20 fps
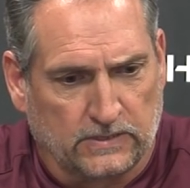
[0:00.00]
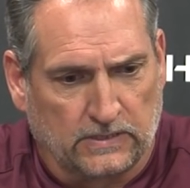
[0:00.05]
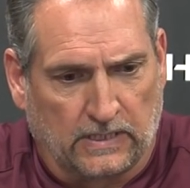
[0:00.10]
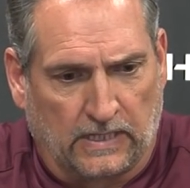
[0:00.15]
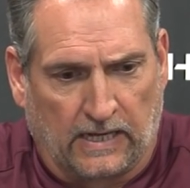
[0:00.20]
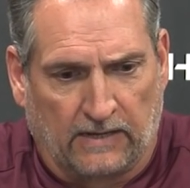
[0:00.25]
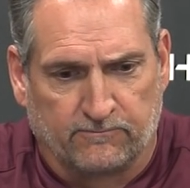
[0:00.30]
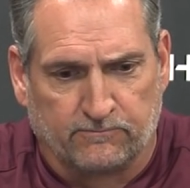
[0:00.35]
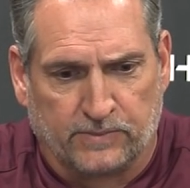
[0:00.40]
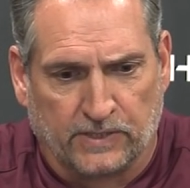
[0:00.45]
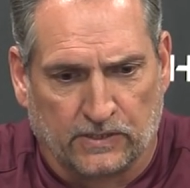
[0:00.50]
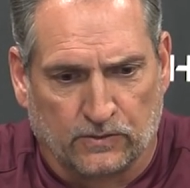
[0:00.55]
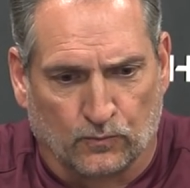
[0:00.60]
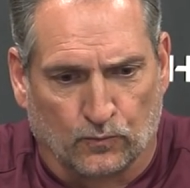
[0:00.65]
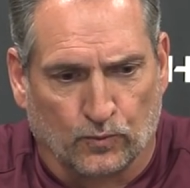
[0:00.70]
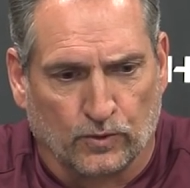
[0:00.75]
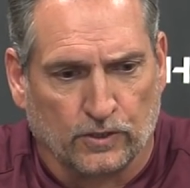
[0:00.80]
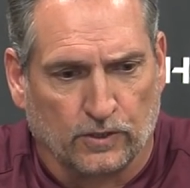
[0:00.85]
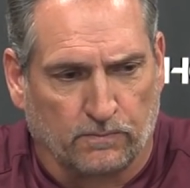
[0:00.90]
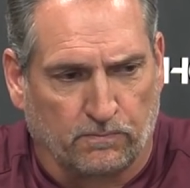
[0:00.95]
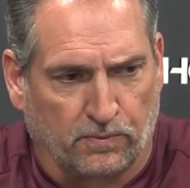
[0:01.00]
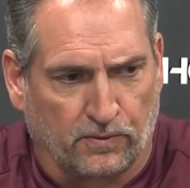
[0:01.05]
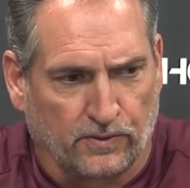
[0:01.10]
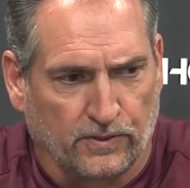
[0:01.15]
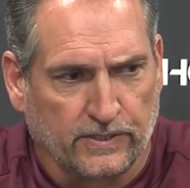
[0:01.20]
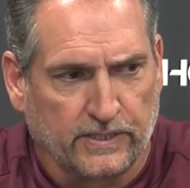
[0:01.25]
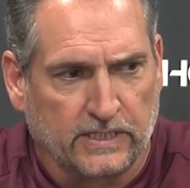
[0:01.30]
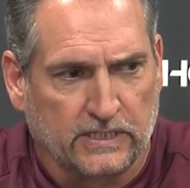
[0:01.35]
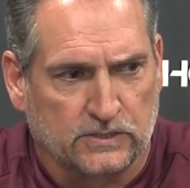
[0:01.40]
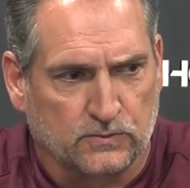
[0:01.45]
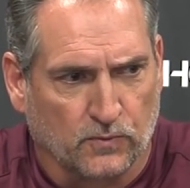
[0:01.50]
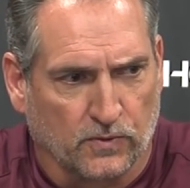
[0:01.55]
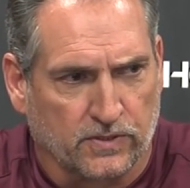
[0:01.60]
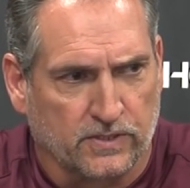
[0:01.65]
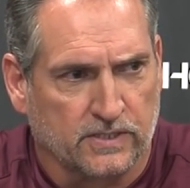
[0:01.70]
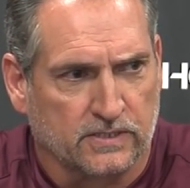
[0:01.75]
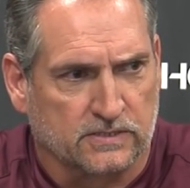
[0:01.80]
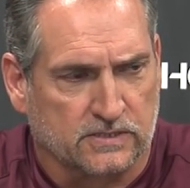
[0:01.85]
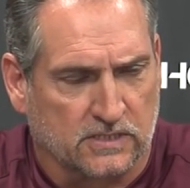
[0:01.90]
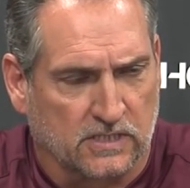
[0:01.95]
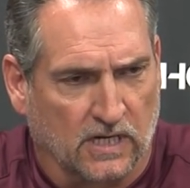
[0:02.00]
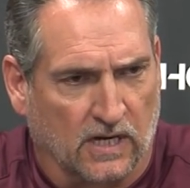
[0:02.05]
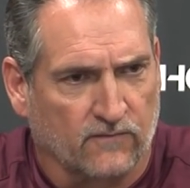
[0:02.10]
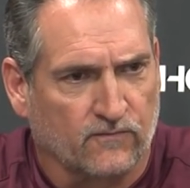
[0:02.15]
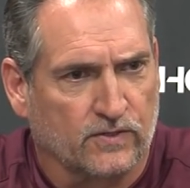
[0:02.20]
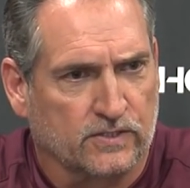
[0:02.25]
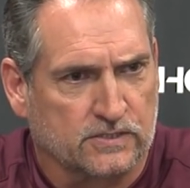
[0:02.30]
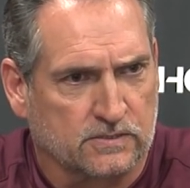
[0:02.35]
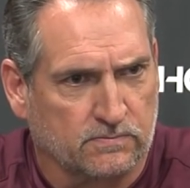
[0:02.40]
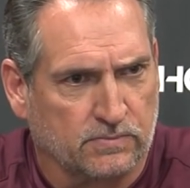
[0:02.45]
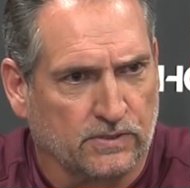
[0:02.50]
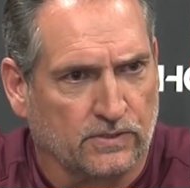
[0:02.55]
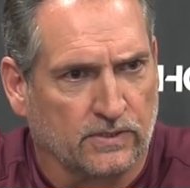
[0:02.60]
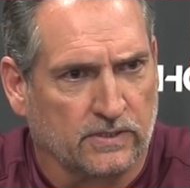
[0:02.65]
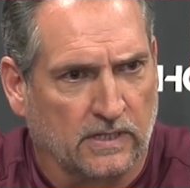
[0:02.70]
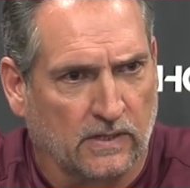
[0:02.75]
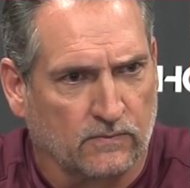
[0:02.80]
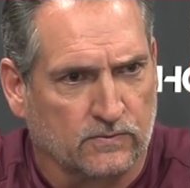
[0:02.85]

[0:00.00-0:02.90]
I've been real pleased with his coverage ability.